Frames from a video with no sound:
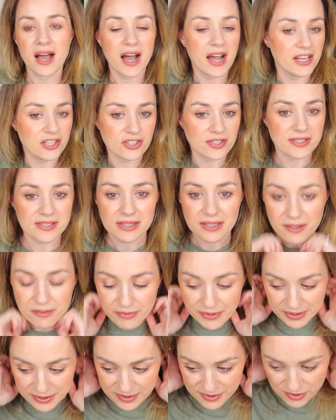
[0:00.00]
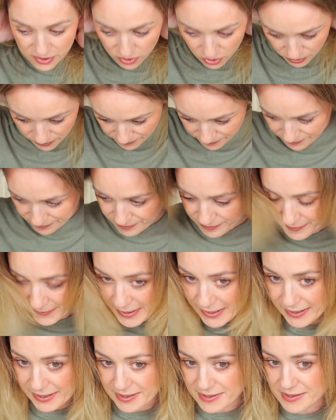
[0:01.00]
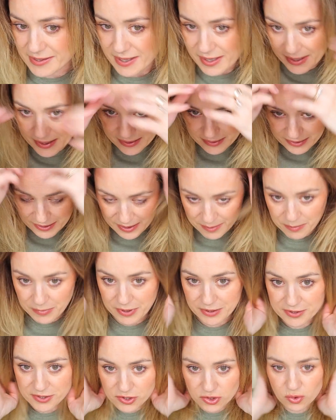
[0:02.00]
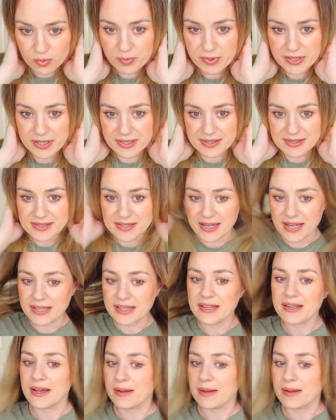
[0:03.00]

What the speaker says: I just love it. So like I said, I'm super excited.